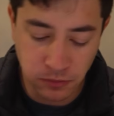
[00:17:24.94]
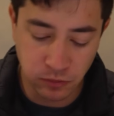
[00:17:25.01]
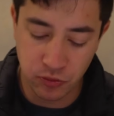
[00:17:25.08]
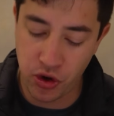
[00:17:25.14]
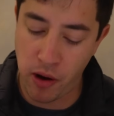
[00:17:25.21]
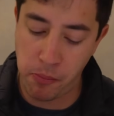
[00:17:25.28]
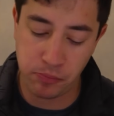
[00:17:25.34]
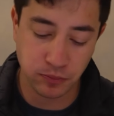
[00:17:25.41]

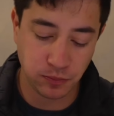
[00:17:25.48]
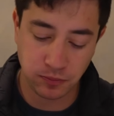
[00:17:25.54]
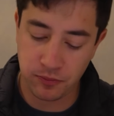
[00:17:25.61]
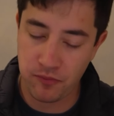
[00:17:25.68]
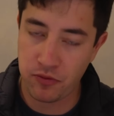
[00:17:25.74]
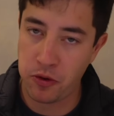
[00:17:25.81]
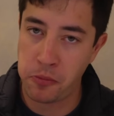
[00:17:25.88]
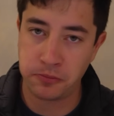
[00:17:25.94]
Yeah.
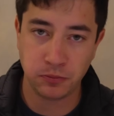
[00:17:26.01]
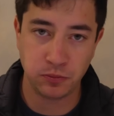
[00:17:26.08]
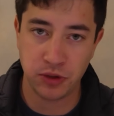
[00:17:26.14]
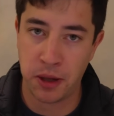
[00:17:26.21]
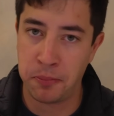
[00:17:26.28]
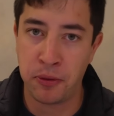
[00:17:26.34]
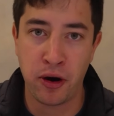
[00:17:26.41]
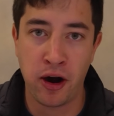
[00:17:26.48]

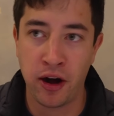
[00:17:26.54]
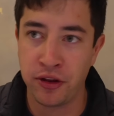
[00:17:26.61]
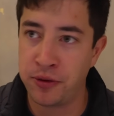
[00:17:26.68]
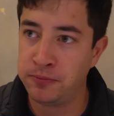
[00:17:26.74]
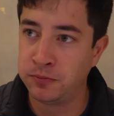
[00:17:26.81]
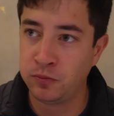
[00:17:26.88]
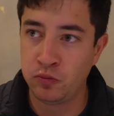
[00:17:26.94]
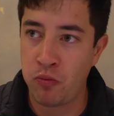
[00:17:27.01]
That broth,
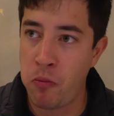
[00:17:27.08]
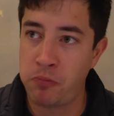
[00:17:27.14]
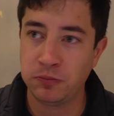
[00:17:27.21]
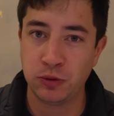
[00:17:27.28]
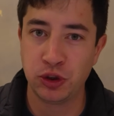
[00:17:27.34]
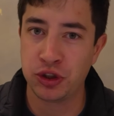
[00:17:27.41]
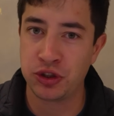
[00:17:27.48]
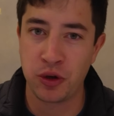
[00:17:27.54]

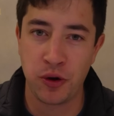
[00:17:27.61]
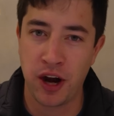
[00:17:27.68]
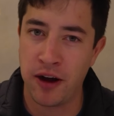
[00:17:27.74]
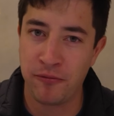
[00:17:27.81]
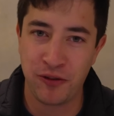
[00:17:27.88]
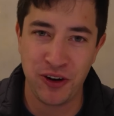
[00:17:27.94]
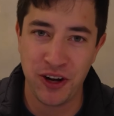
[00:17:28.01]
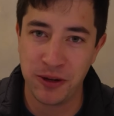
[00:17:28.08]
just so
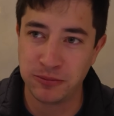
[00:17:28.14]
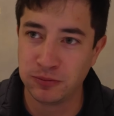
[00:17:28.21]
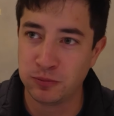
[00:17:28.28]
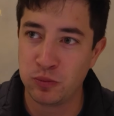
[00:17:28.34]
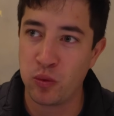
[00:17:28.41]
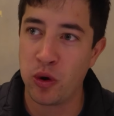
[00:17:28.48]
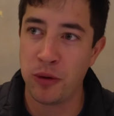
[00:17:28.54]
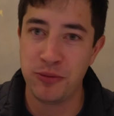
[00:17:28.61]
comforting,
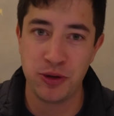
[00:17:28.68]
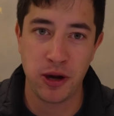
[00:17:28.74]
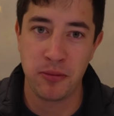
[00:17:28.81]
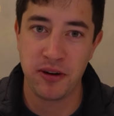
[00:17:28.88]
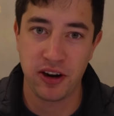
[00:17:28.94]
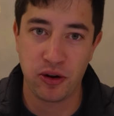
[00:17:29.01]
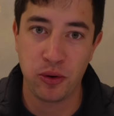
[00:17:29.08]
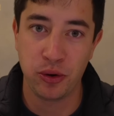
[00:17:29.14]
warms you up
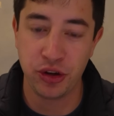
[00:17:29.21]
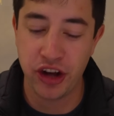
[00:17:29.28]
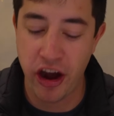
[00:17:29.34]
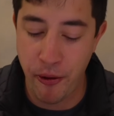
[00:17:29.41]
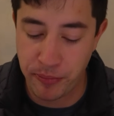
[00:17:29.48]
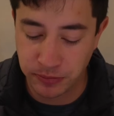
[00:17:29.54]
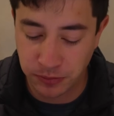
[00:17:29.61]
on a cold day.